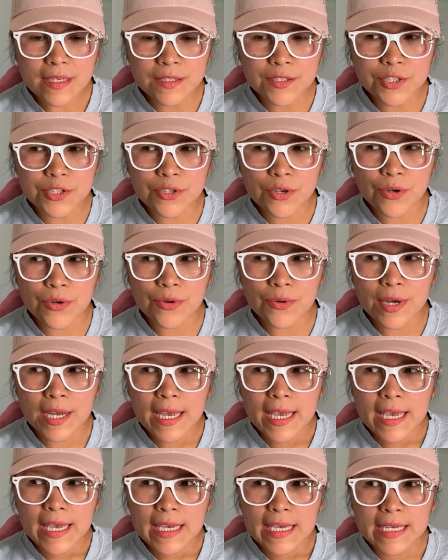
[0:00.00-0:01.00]
So
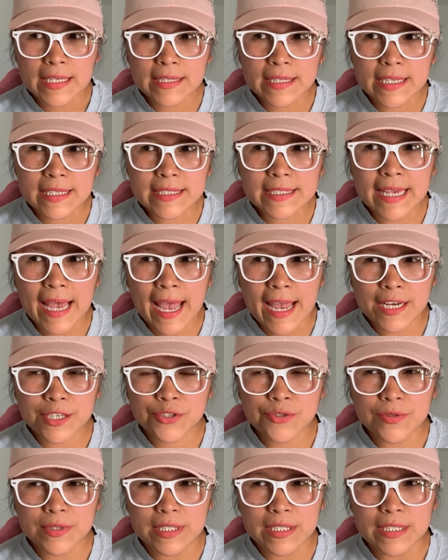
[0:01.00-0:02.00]
it is
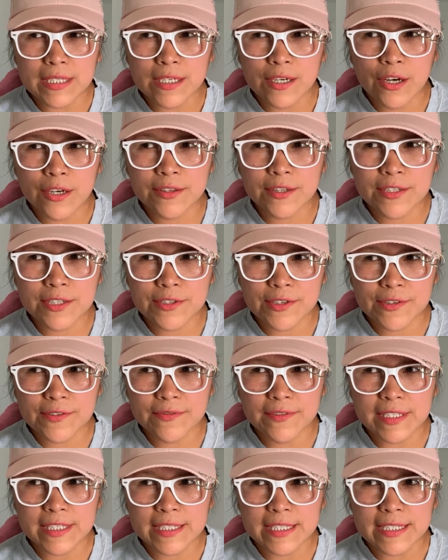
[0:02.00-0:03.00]
actually, on the
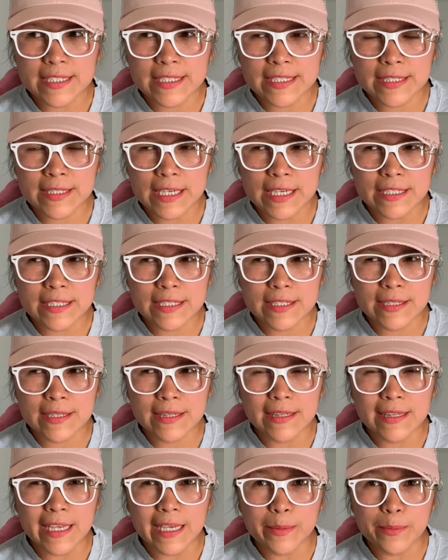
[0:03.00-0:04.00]
surface, it's
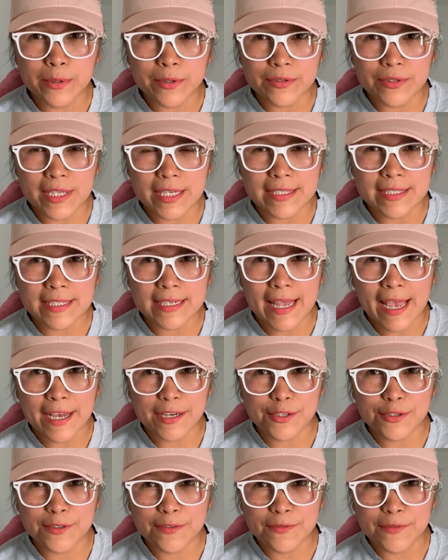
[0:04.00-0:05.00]
labeled as an
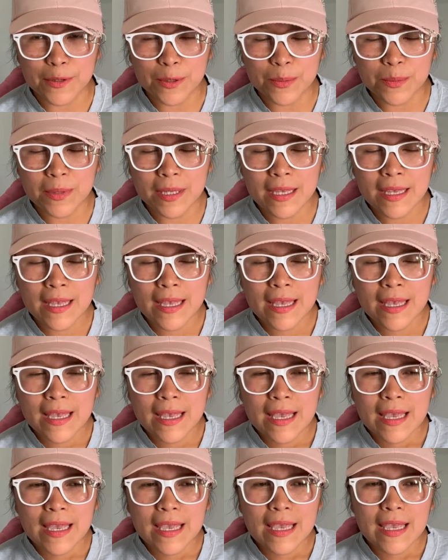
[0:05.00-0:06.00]
action film,
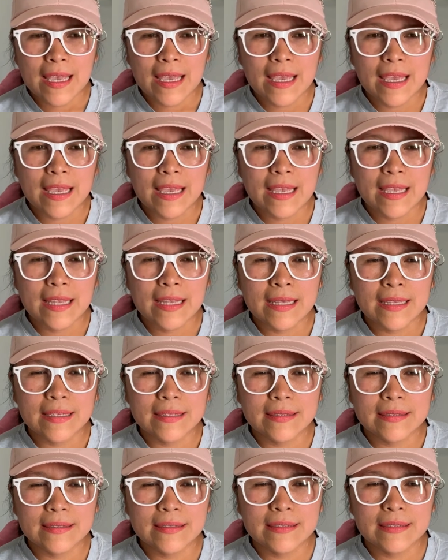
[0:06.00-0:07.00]

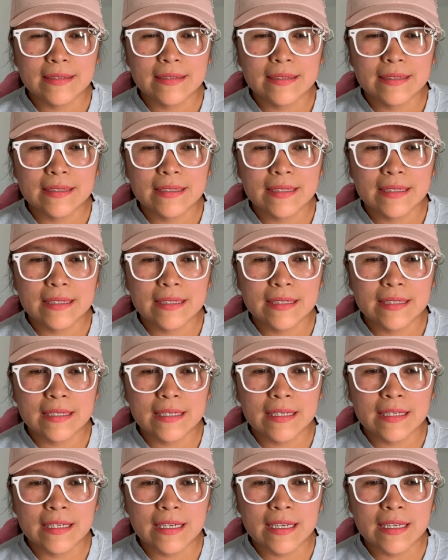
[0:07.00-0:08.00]
and
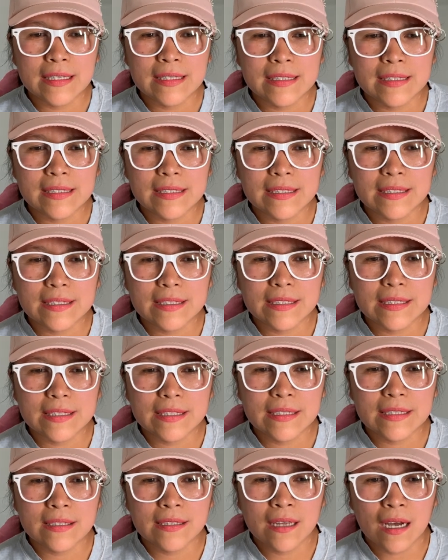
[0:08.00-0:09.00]
it is
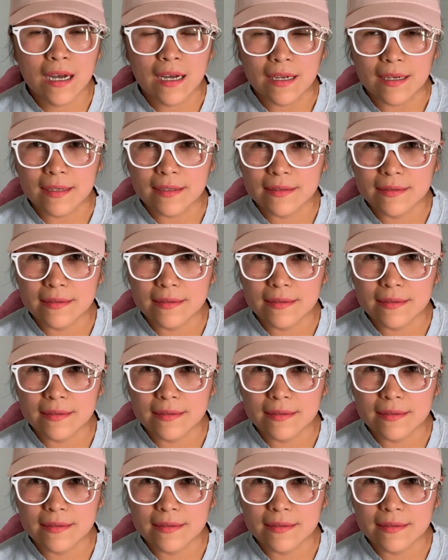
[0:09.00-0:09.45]
not.